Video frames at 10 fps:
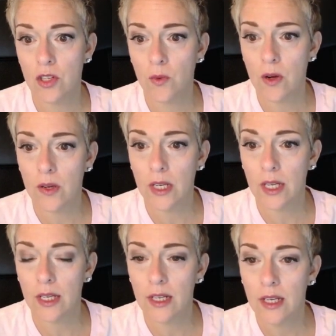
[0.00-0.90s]
The Walking
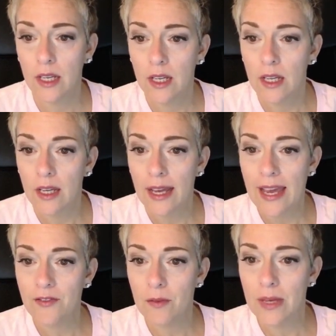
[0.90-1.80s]
Dead.
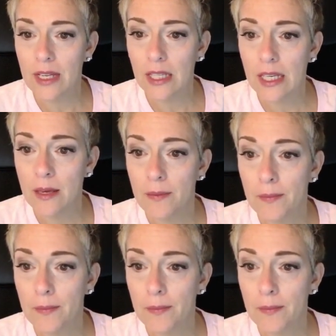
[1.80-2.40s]
Hey, from Italy.